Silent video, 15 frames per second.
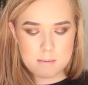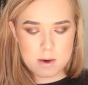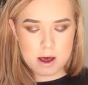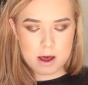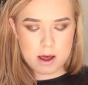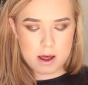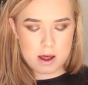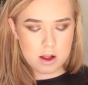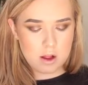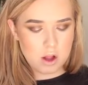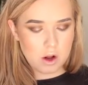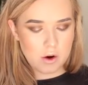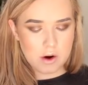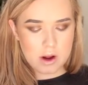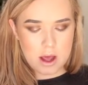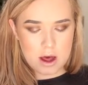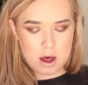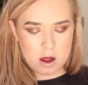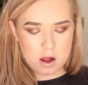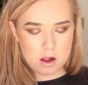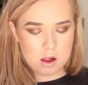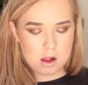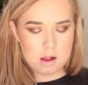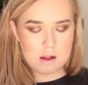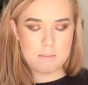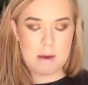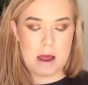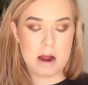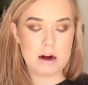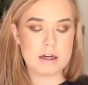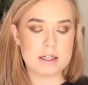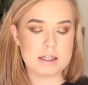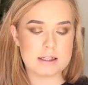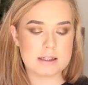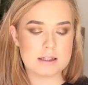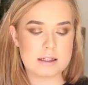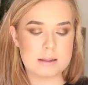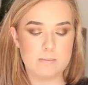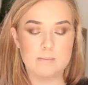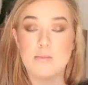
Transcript: my L'Oreal Paris